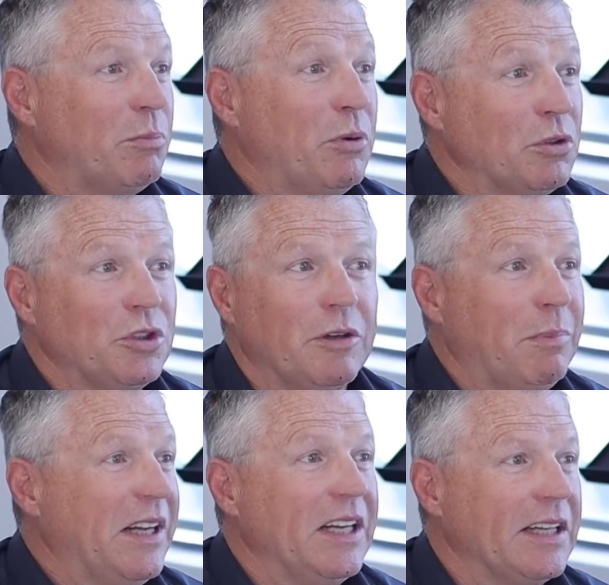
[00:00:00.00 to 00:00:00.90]
Portugal
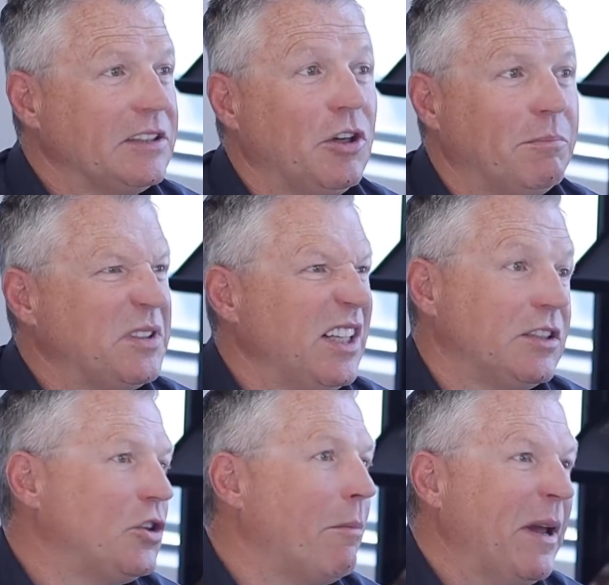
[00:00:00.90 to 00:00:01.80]
played like a top
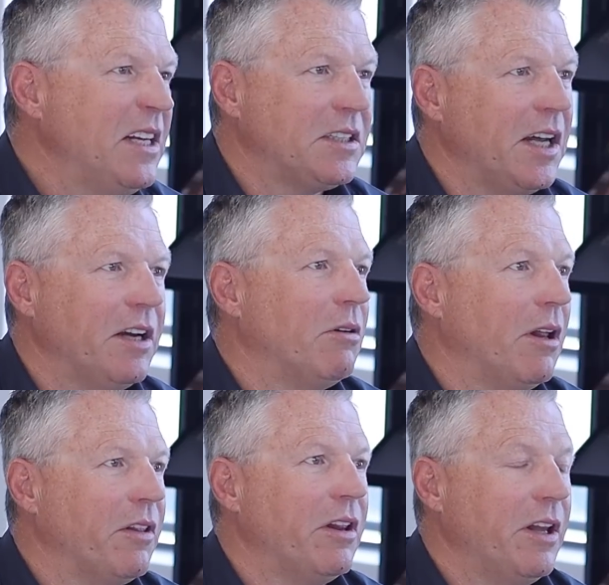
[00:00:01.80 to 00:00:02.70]
6, top 8 side
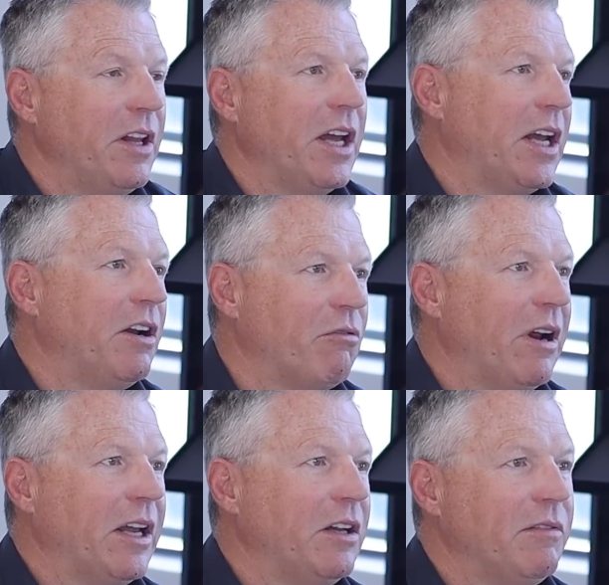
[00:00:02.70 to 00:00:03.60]
rather than their kind of
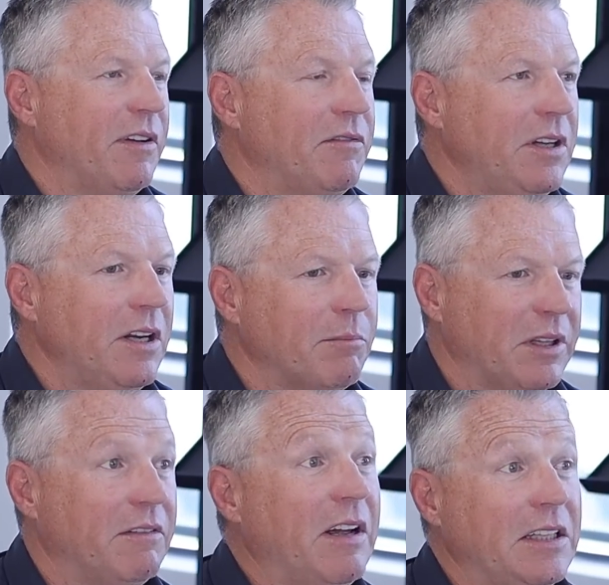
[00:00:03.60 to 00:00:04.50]
ranking of 15.
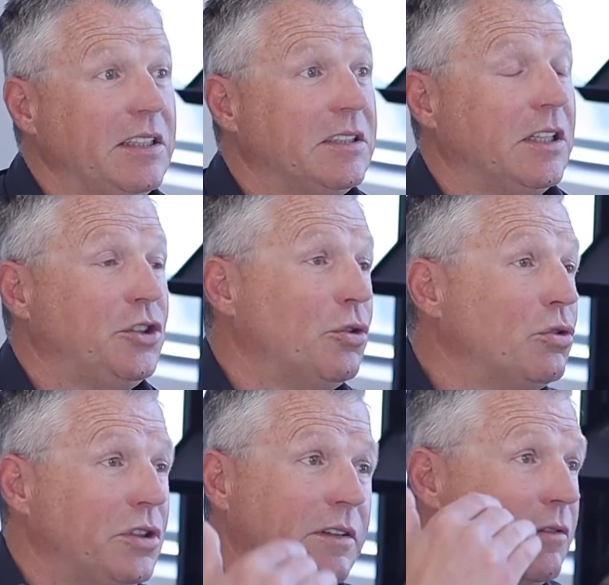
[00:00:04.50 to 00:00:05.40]
But the fact is that
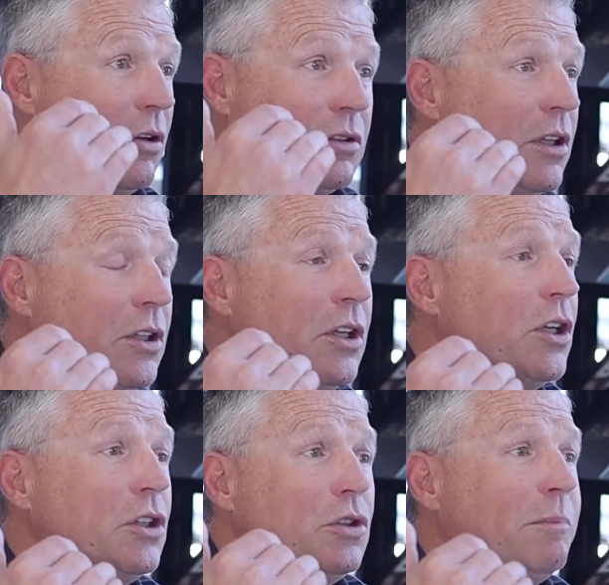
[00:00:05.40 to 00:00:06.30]
Georgia have gone
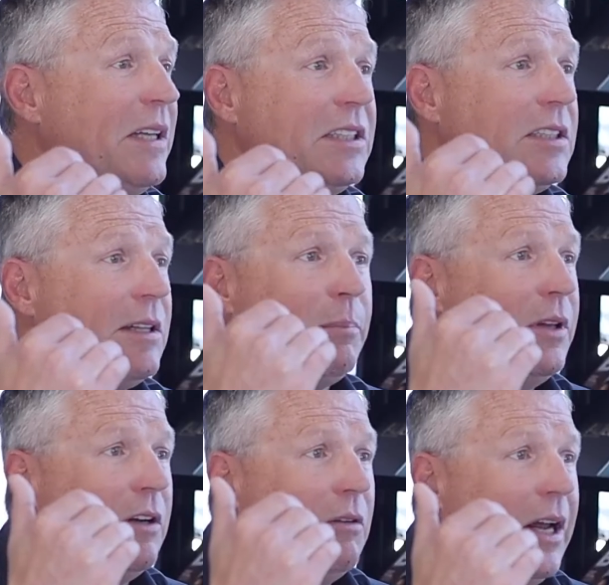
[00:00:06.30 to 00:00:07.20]
2 places up
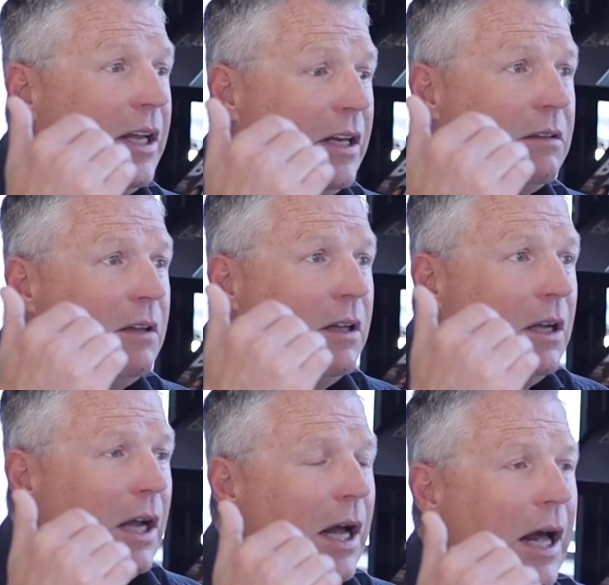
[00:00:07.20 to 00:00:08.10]
in their ranking.
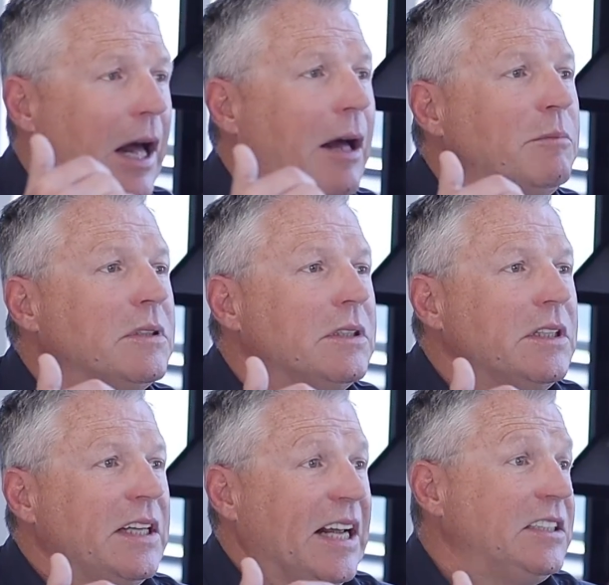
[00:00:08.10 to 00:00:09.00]

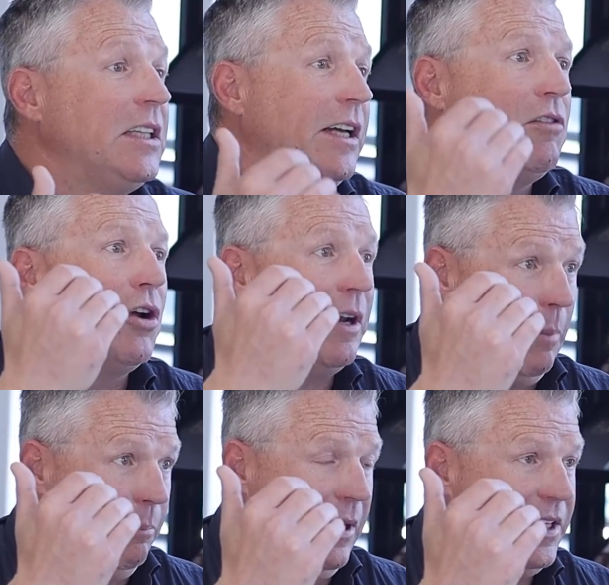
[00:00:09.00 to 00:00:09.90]
Italy have gone
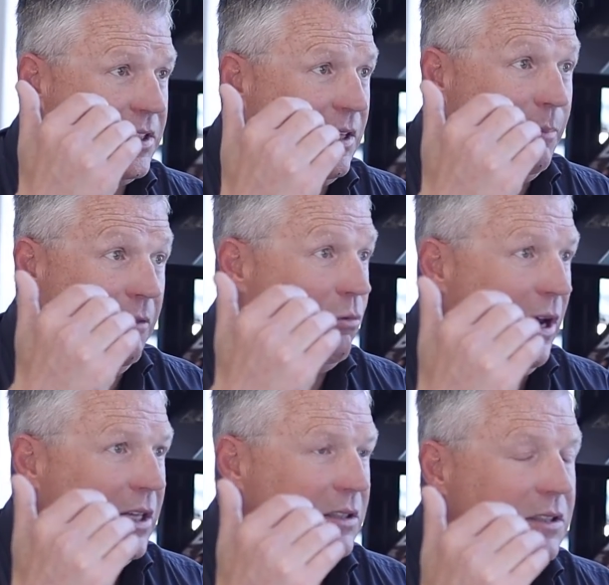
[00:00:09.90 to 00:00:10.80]
up a place above
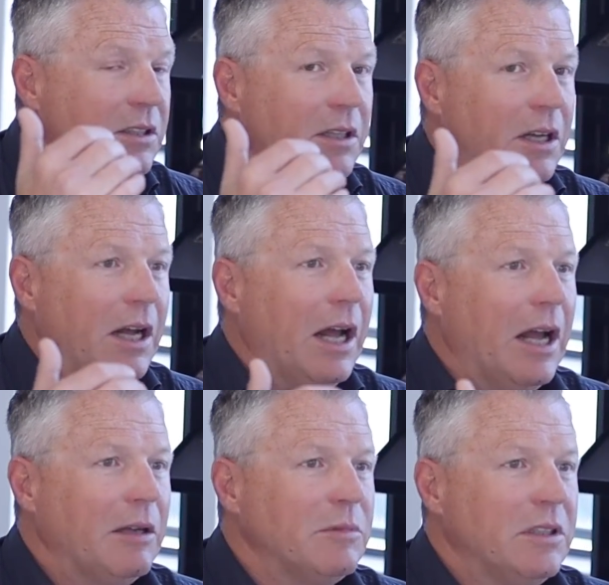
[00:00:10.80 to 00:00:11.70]
Wales.
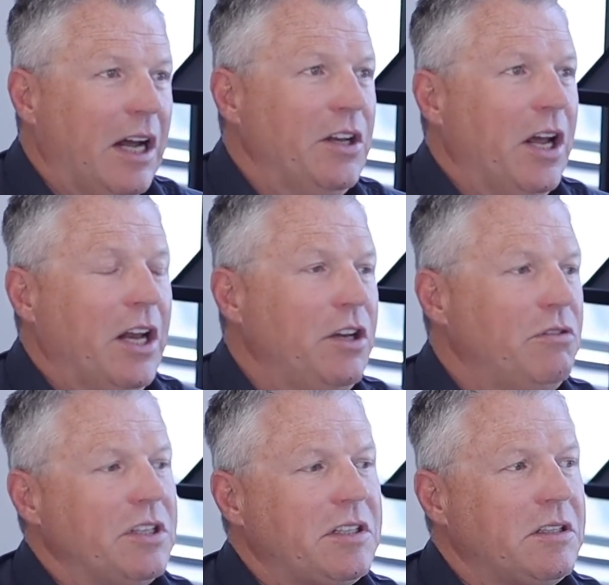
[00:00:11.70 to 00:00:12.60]
And you
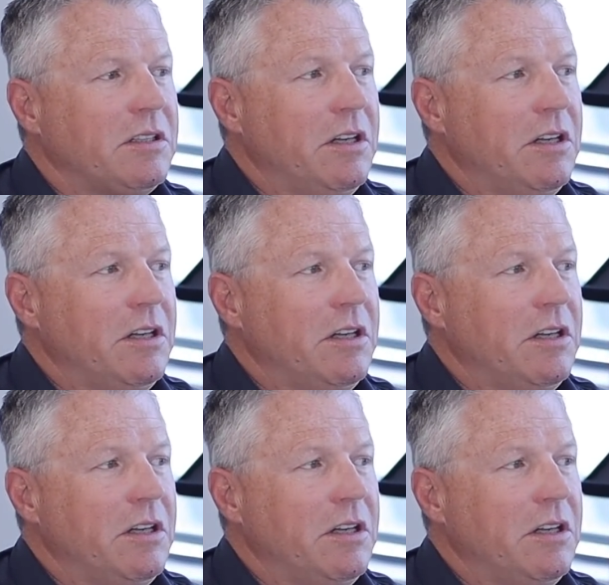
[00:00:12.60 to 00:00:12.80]
just...